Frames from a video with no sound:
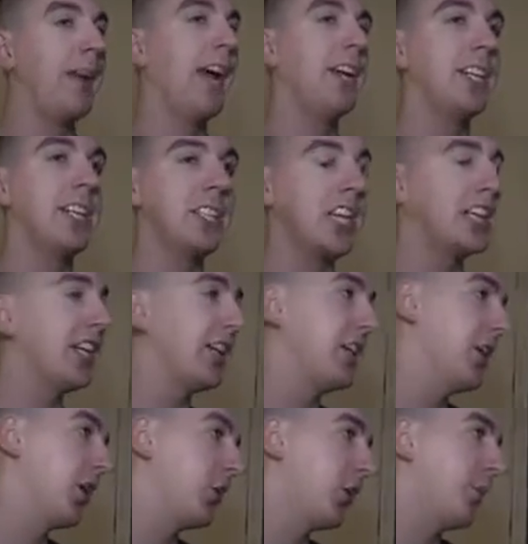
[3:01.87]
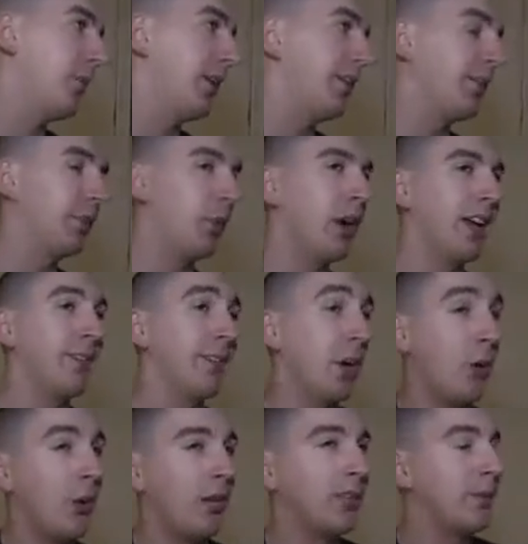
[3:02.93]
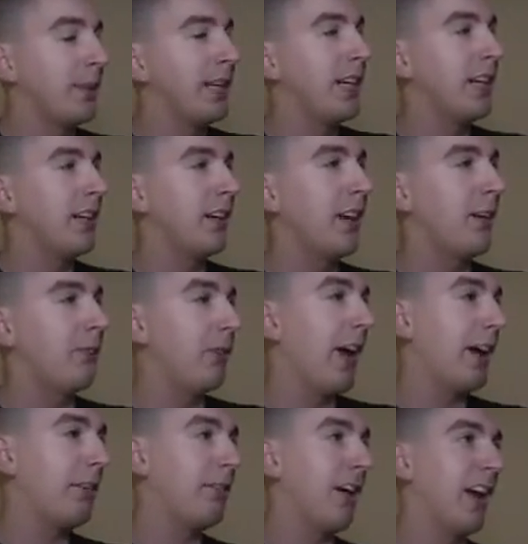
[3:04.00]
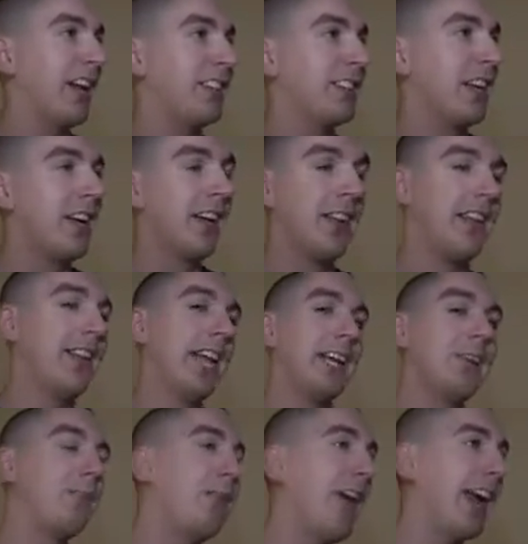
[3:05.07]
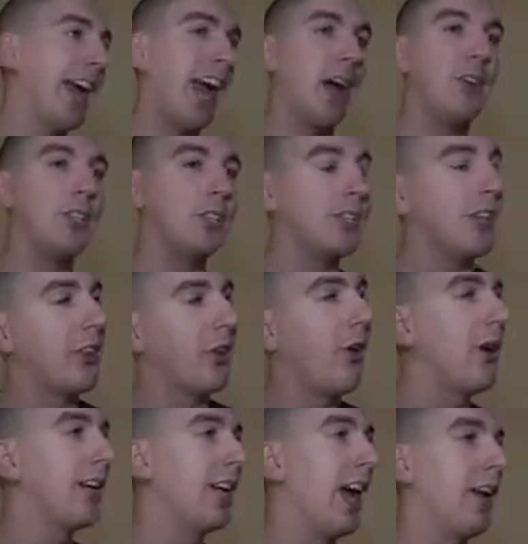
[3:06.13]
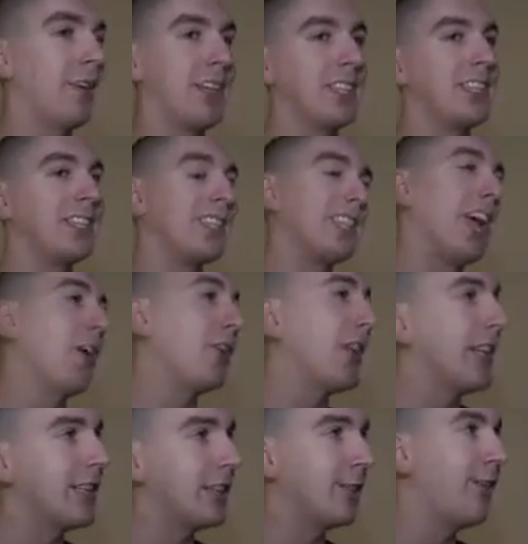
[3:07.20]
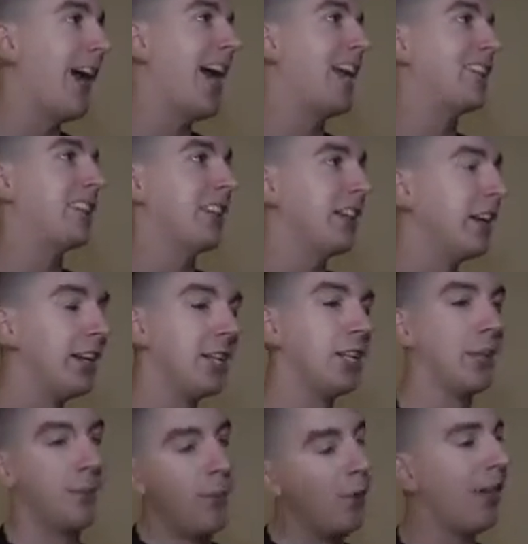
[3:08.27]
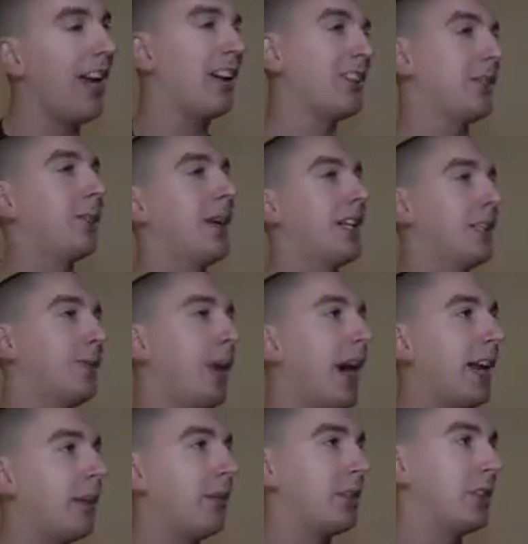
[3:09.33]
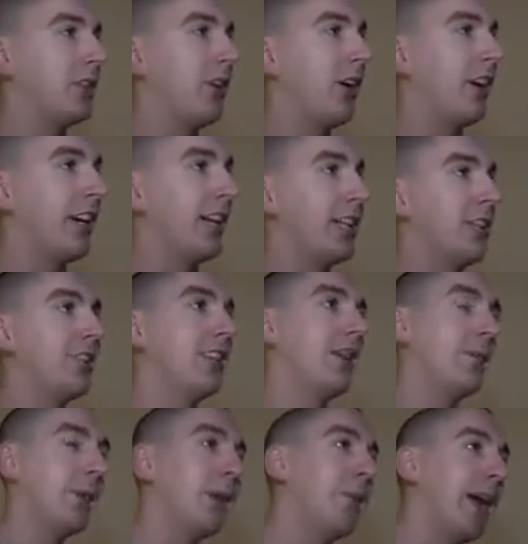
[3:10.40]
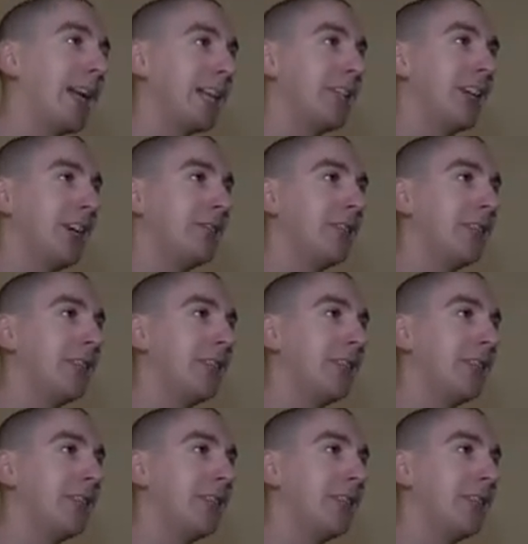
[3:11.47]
but now you can change out your equipment if you want. If you don't want to be a frag fest, then take your frag out, use the throwing knife because it's stealth and it's fast, and you can pull it out somebody's body once you already used it and put it back in your